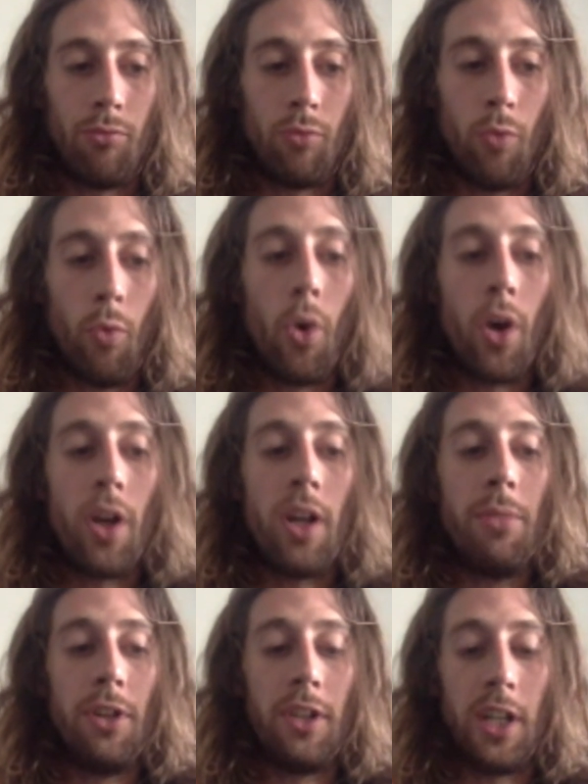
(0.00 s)
One
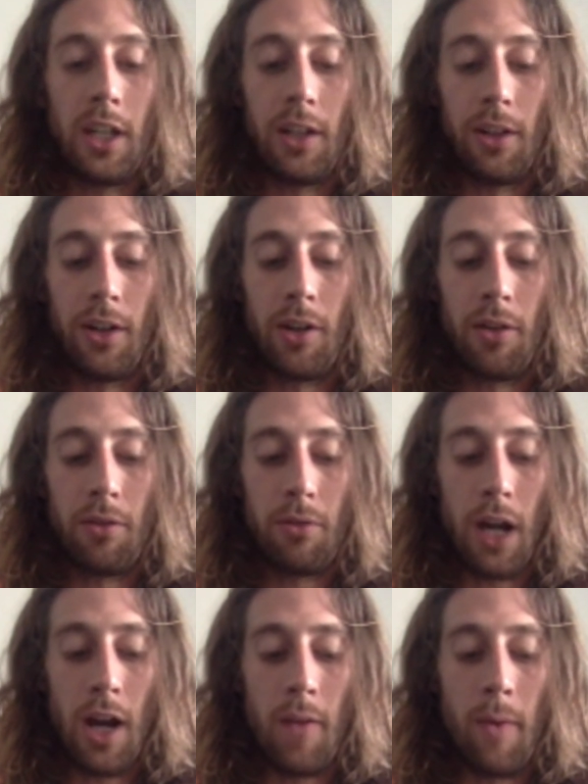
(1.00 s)
in particular,
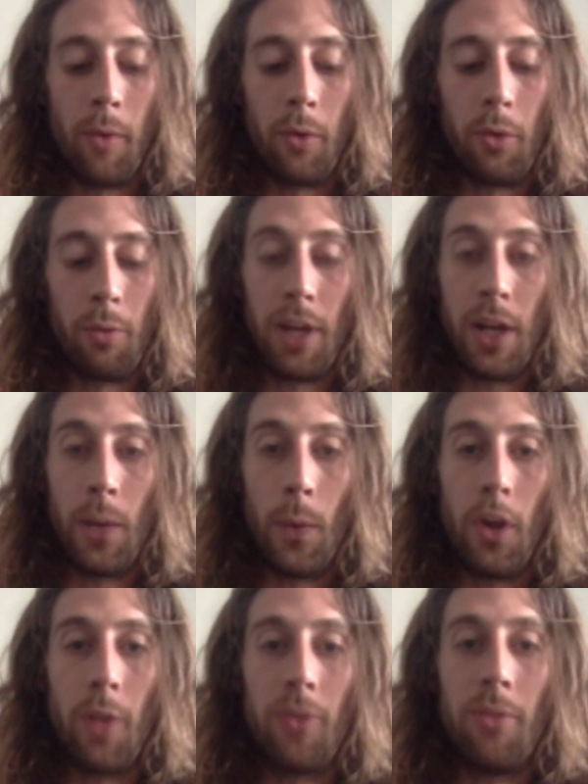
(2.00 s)
I remember we were playing
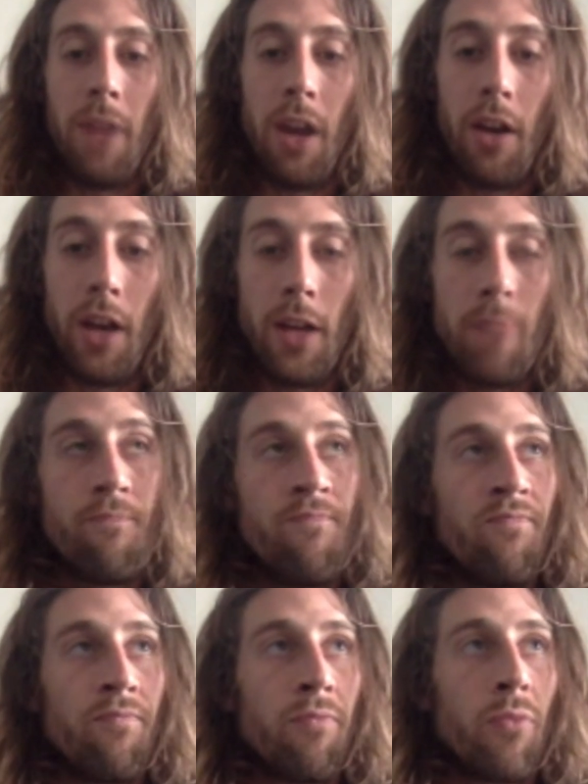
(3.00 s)
Williams and Mary,
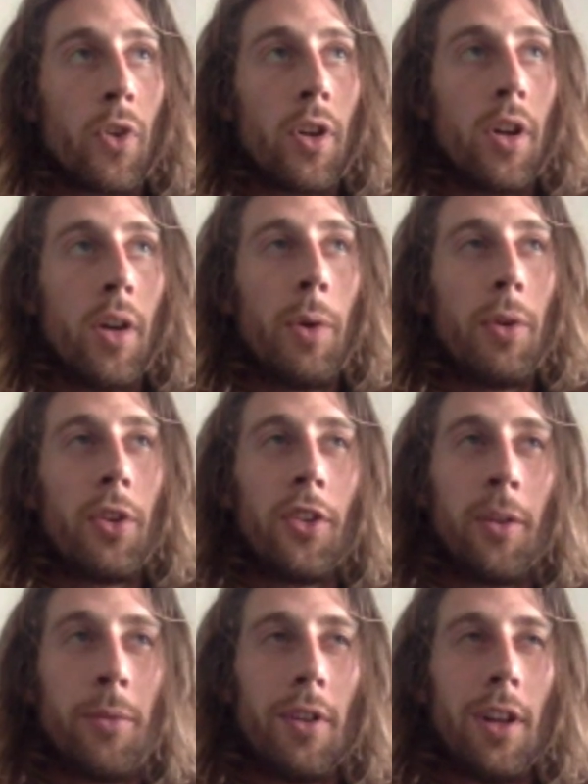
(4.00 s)
and we were
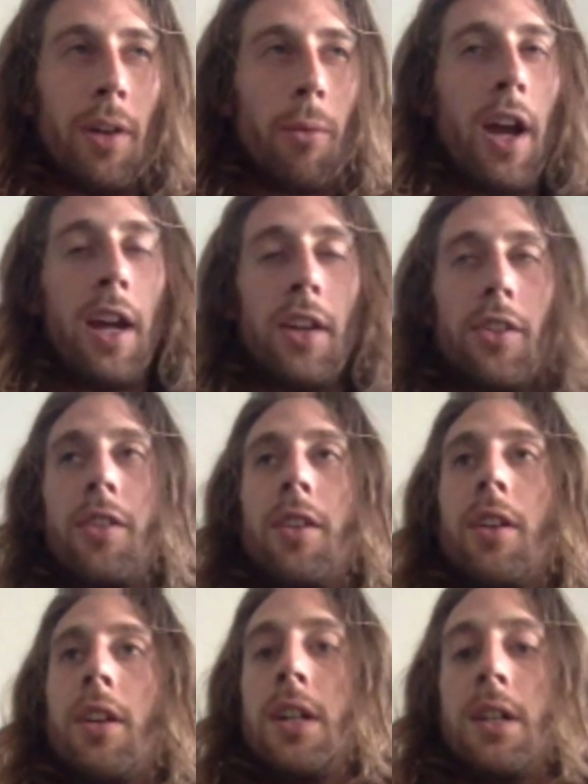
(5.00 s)
similarly ranked,
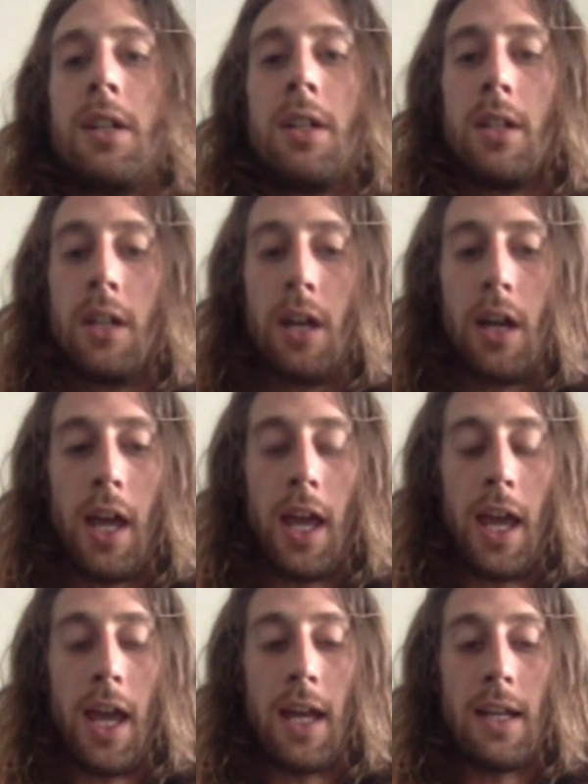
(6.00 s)

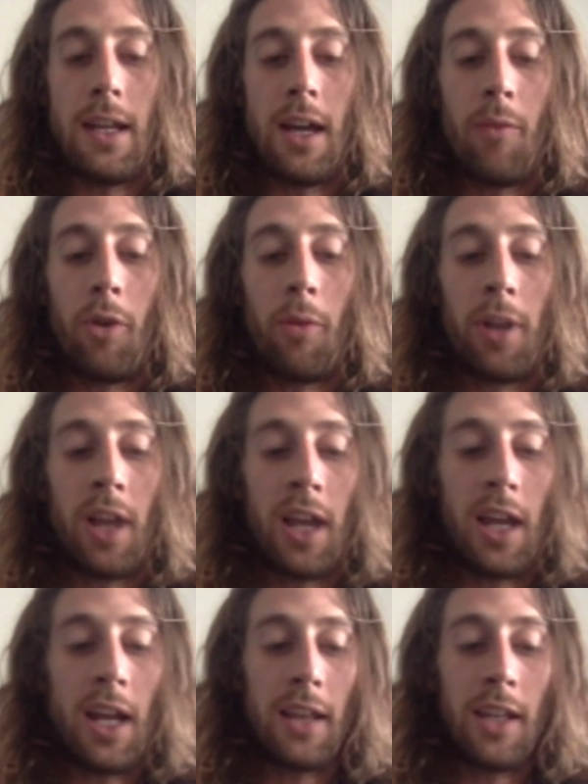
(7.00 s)
and we were
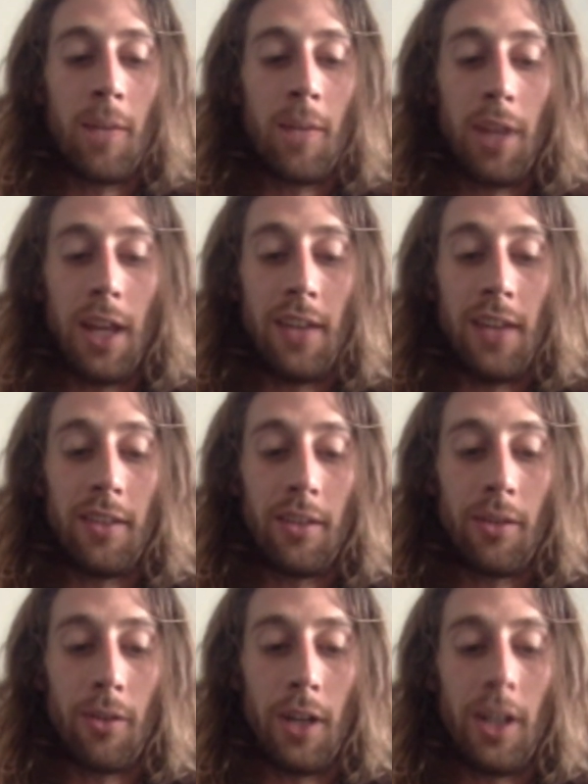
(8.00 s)
playing at their place,
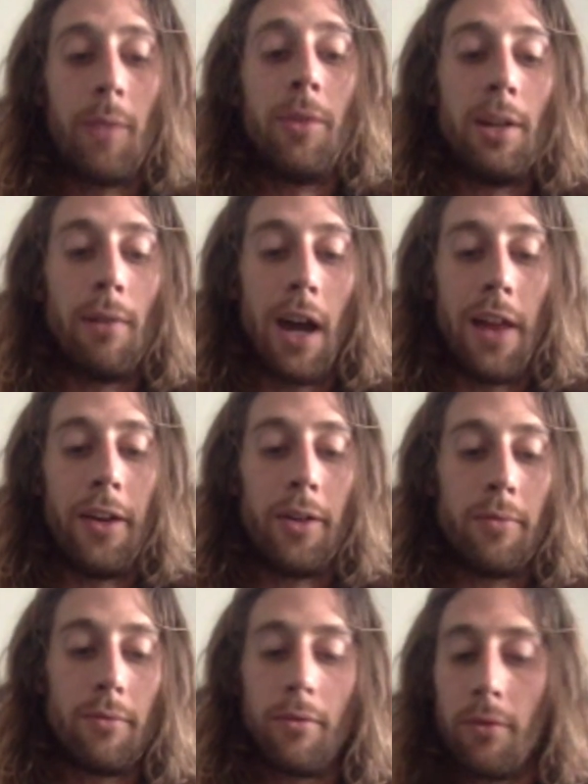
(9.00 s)
or at Liberty
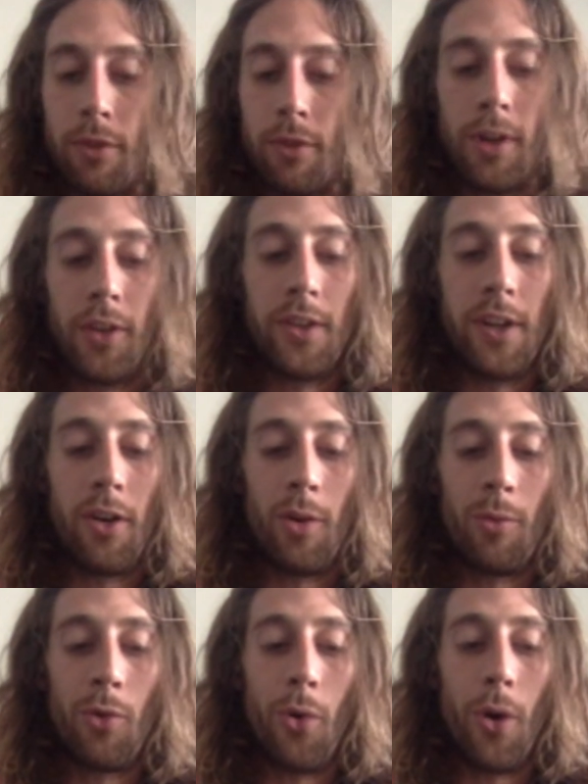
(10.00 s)
rather, close to their
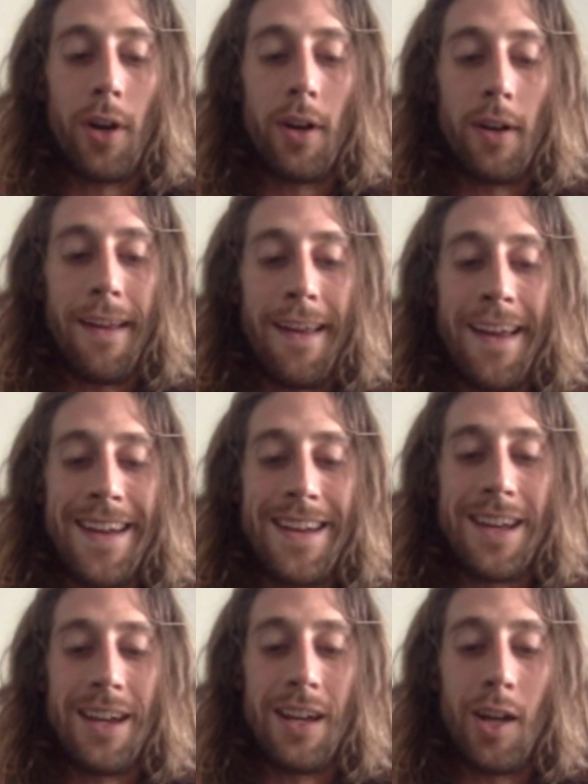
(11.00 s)
home court,
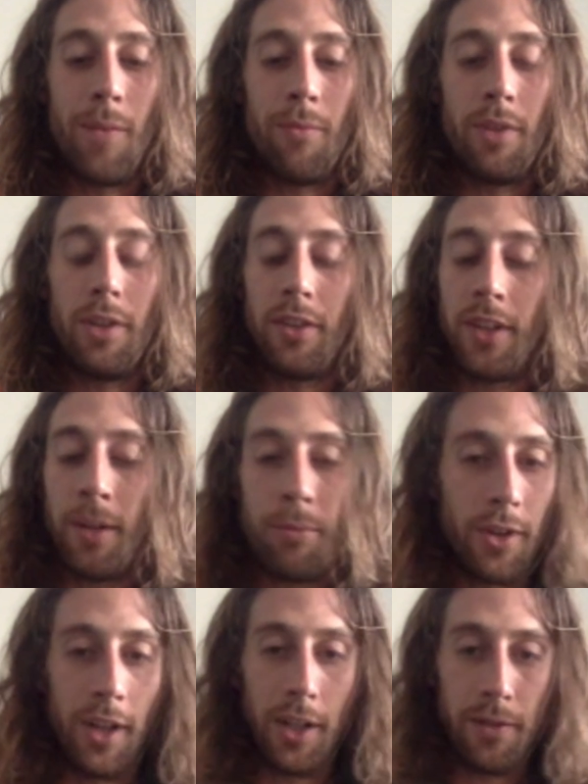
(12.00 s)
and something
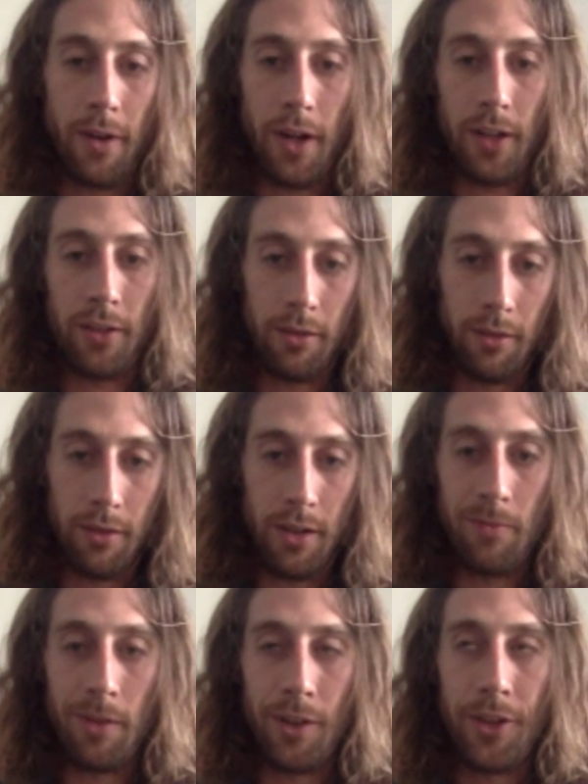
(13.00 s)
clicked for us
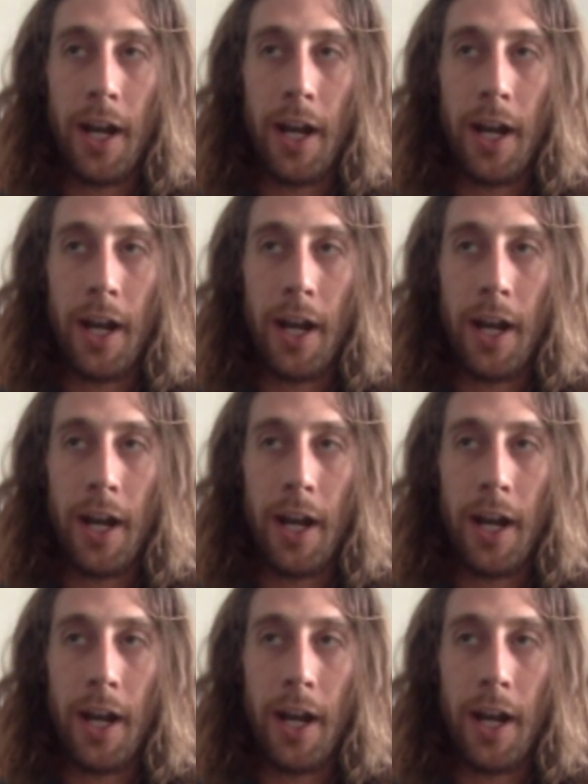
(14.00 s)
in the first